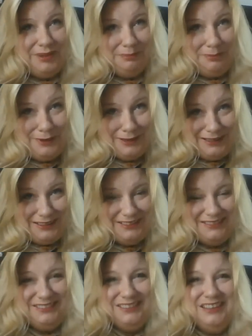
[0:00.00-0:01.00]
But
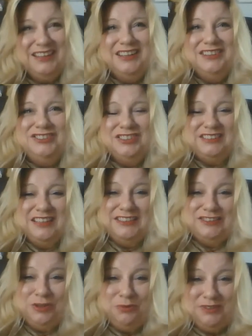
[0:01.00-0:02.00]
just like
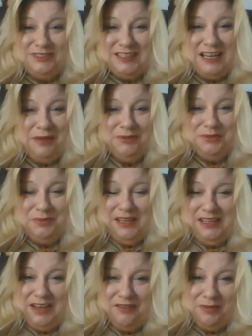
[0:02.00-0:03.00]
someone said, I was
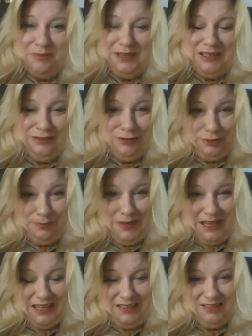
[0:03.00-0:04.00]
making everybody look
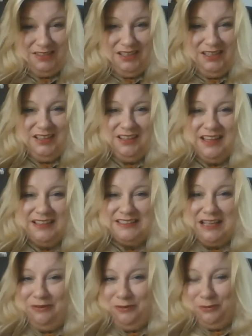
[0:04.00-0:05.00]
bad. That's
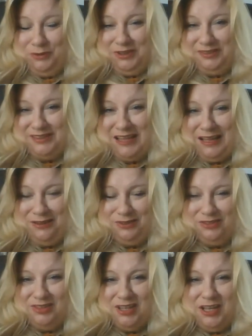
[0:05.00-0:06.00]
how it works out.
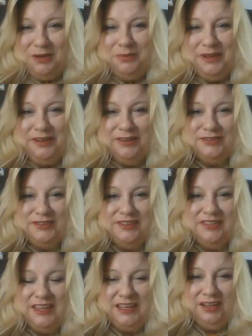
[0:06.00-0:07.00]
But here's the
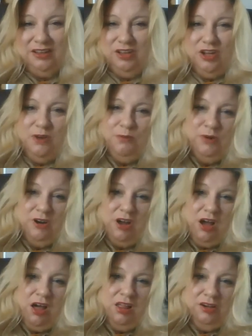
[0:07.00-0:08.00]
thing: we're
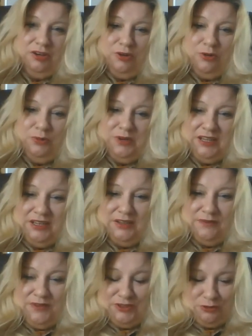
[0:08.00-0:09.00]
all our own
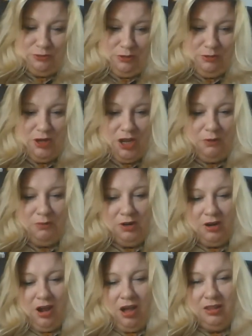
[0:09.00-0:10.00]
individual. We're
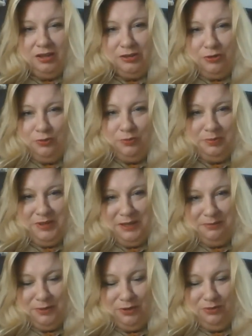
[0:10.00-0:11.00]
all our own
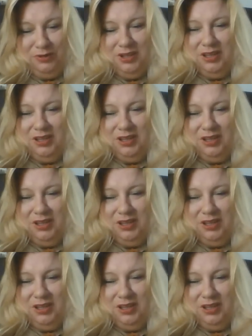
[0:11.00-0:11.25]
people.